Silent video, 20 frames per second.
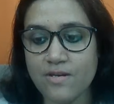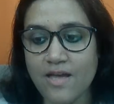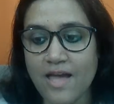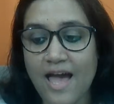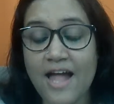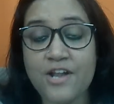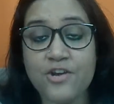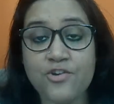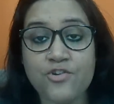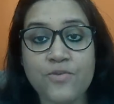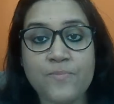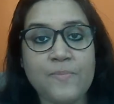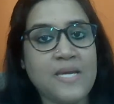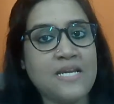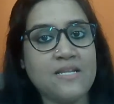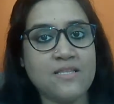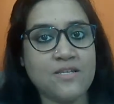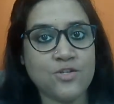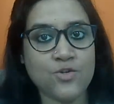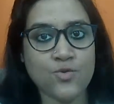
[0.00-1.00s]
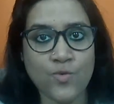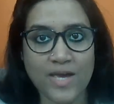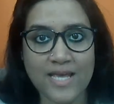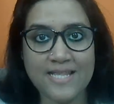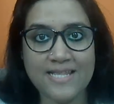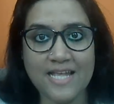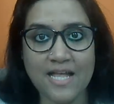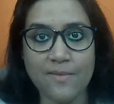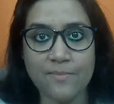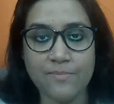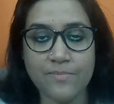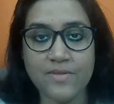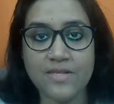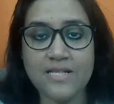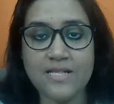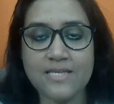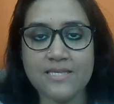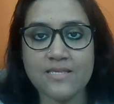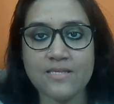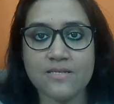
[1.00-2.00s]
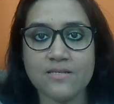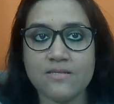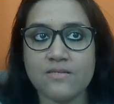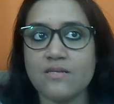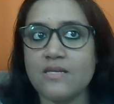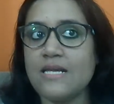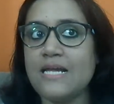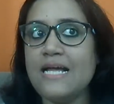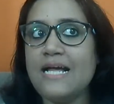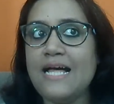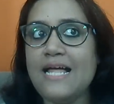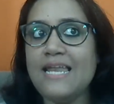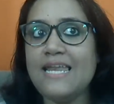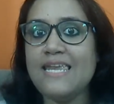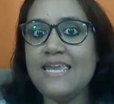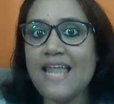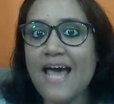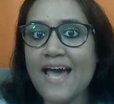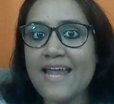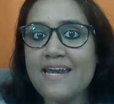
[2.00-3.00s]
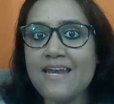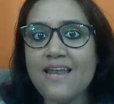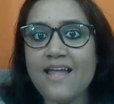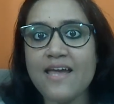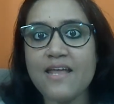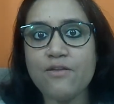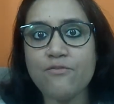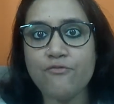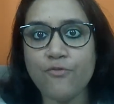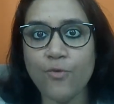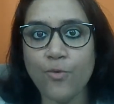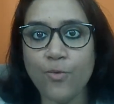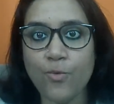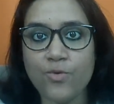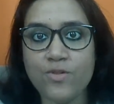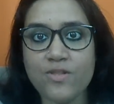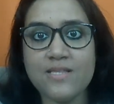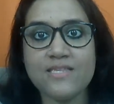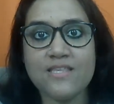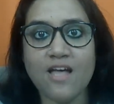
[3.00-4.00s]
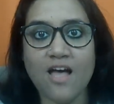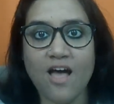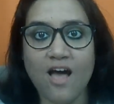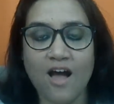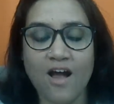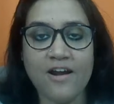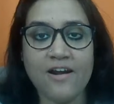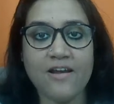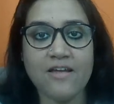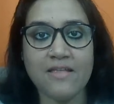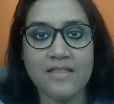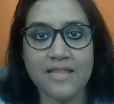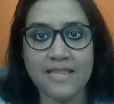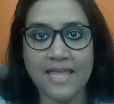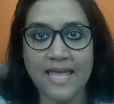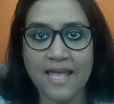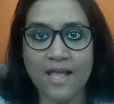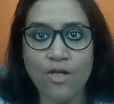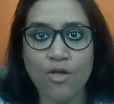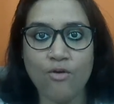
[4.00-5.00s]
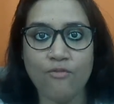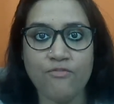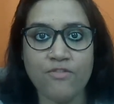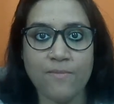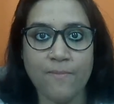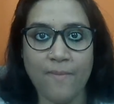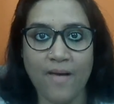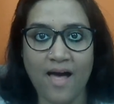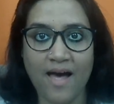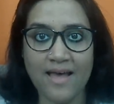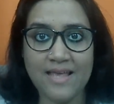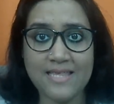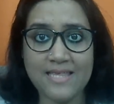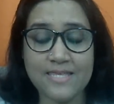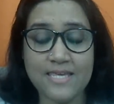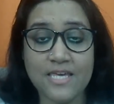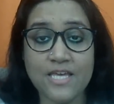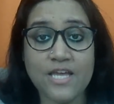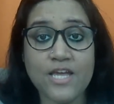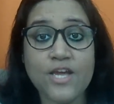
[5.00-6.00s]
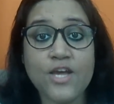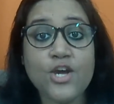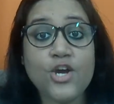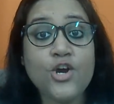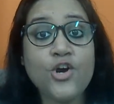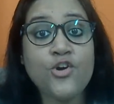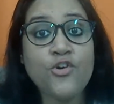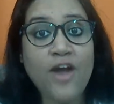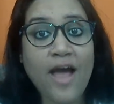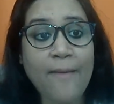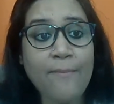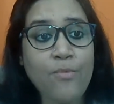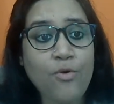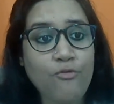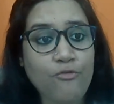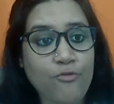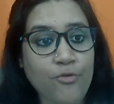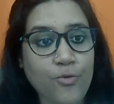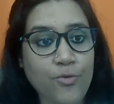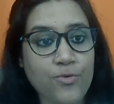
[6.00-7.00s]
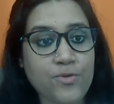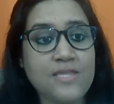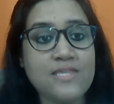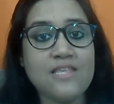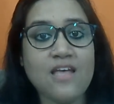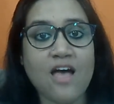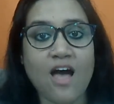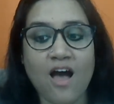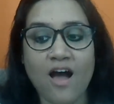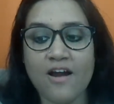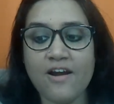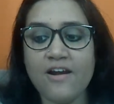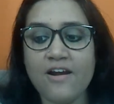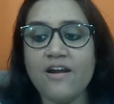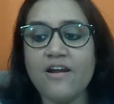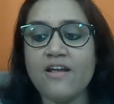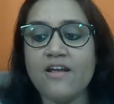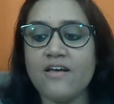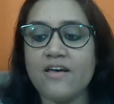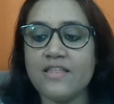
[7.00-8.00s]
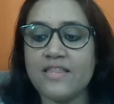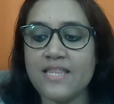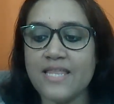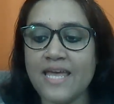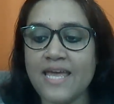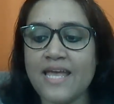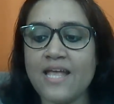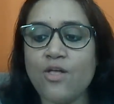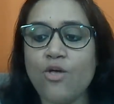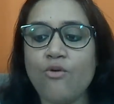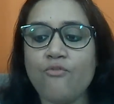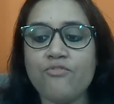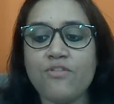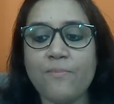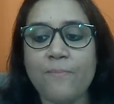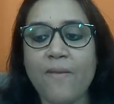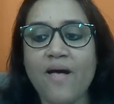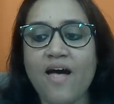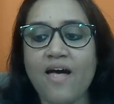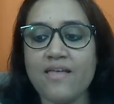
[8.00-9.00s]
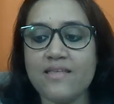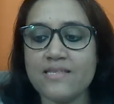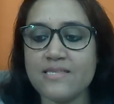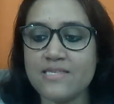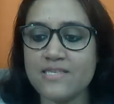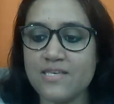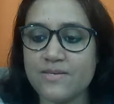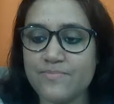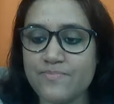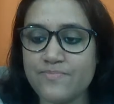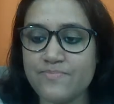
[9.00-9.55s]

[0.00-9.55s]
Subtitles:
I'll repeat the two examples. Landline phones are a thing of the past. Gramophones are a thing of the past.